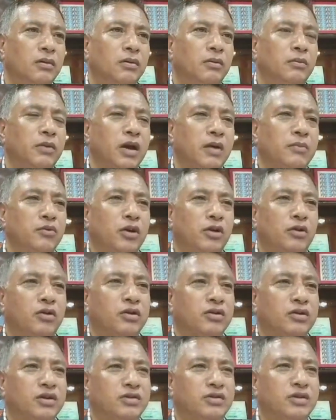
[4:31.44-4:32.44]
We have not
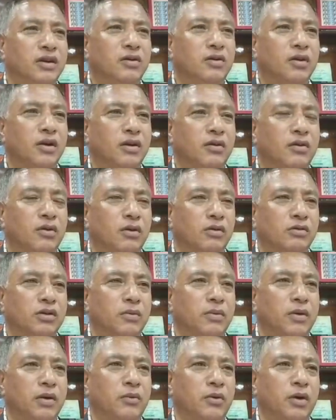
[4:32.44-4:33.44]
contested Lok
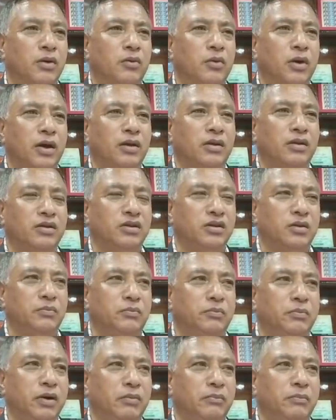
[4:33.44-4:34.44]
Sabha. Where is a
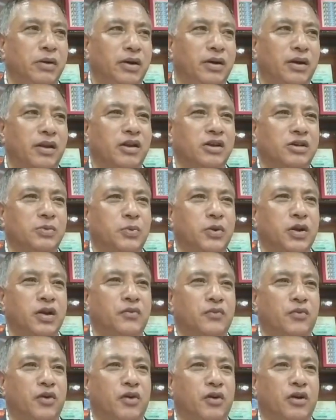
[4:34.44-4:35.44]
bitter experience
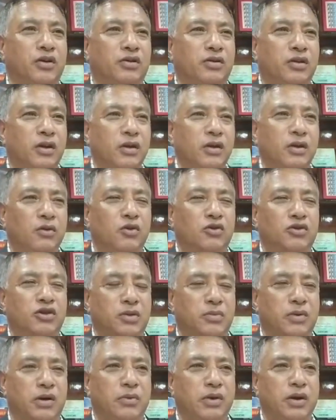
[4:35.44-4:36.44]
for us, Lok
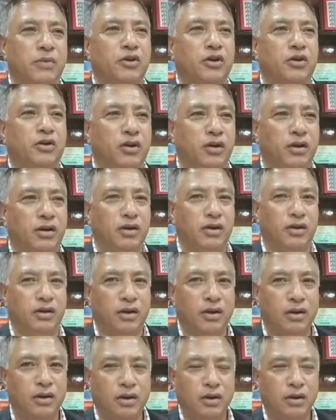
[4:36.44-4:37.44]
Sabha? We have not contested.
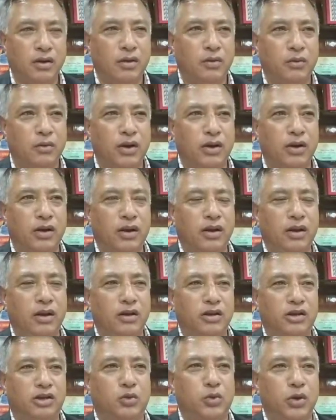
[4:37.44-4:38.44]
No, no, Whether it
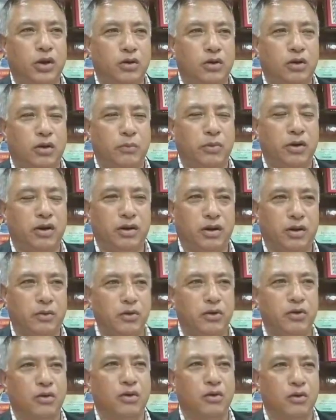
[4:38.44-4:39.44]
is sweet or bitter, we
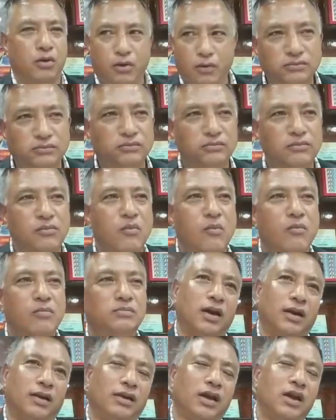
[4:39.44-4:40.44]
don't know.
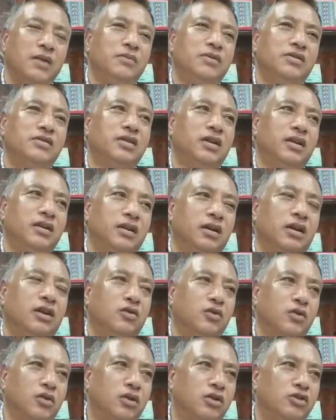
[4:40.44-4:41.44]
Supporting? I am the center
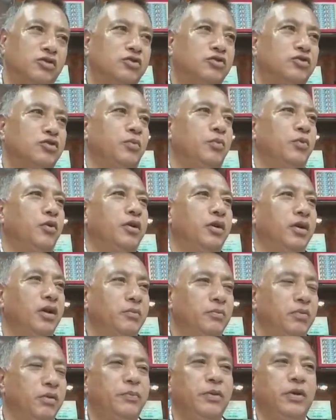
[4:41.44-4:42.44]
to also support
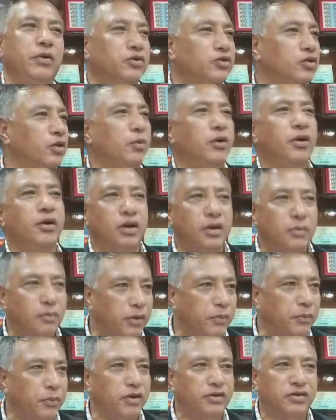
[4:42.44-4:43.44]
NPP. We support
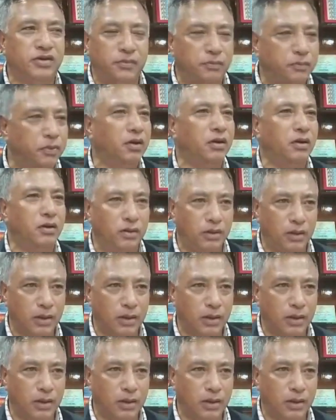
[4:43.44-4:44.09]
NPP, simple.